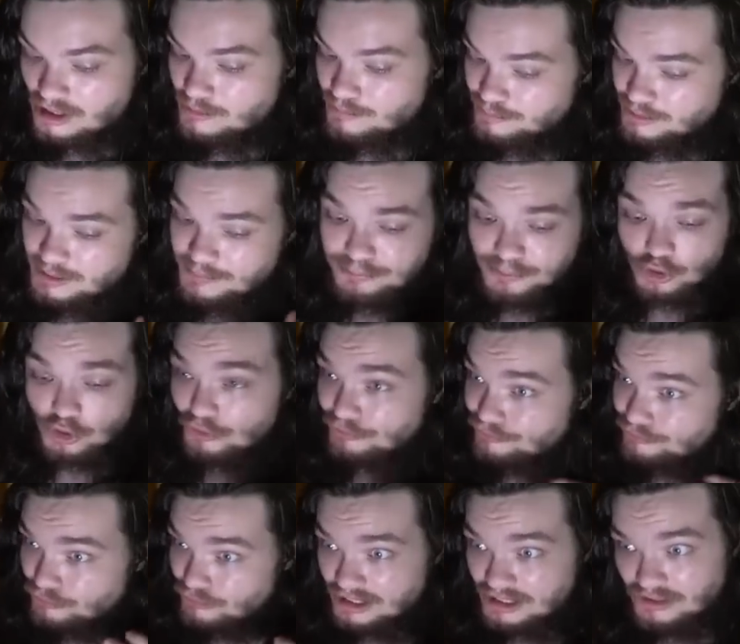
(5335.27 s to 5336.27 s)
People are
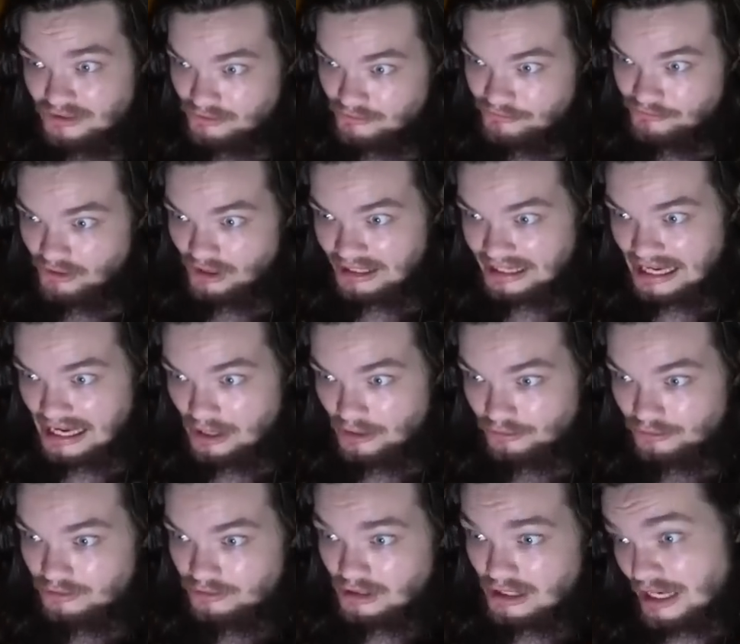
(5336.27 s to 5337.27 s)
freaking the fuck out
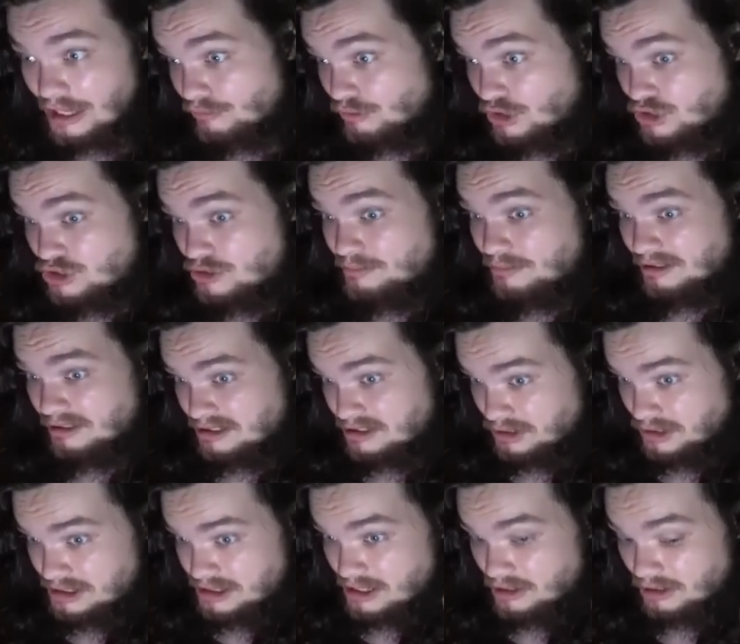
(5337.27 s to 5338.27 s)
in Russian
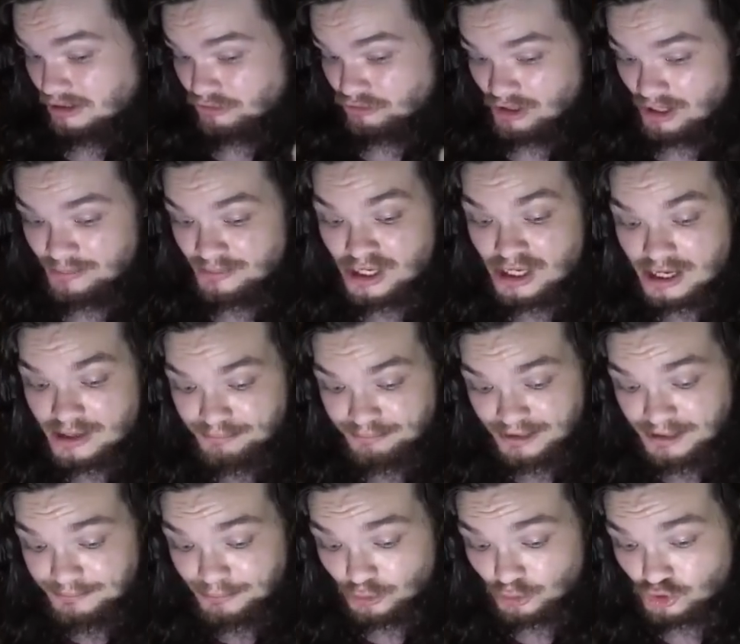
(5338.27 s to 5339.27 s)
military Telegram.
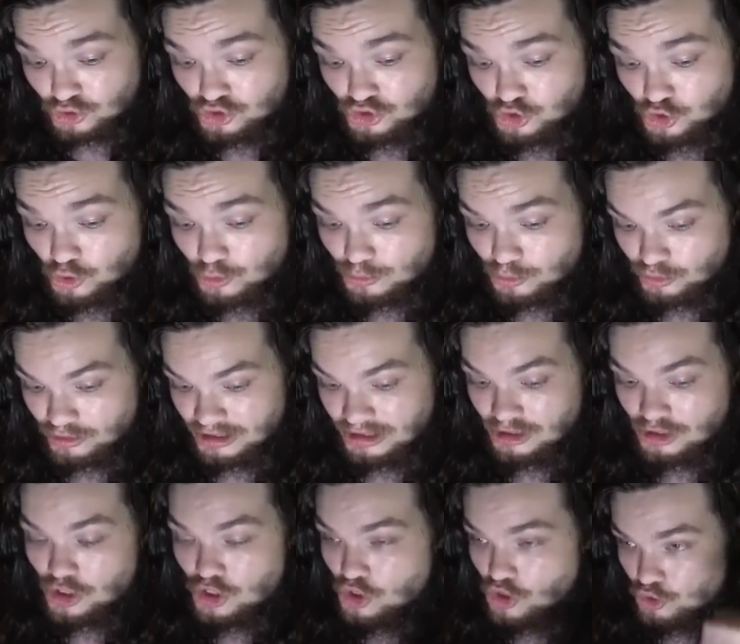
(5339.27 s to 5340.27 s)
People are doomering.